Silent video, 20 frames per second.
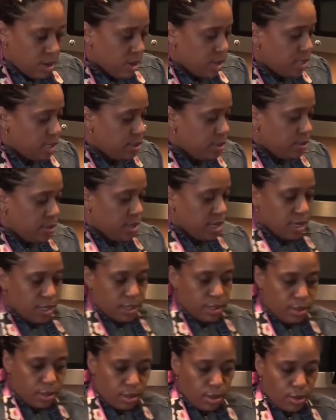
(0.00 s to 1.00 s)
All right, so
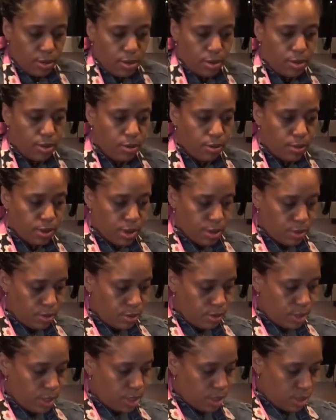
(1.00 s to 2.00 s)
next we're
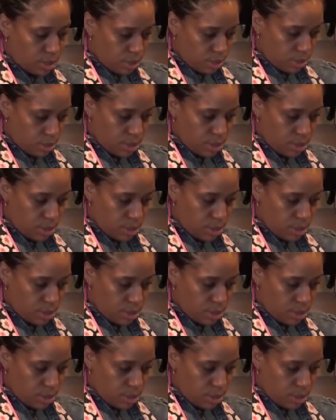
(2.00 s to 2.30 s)
going to,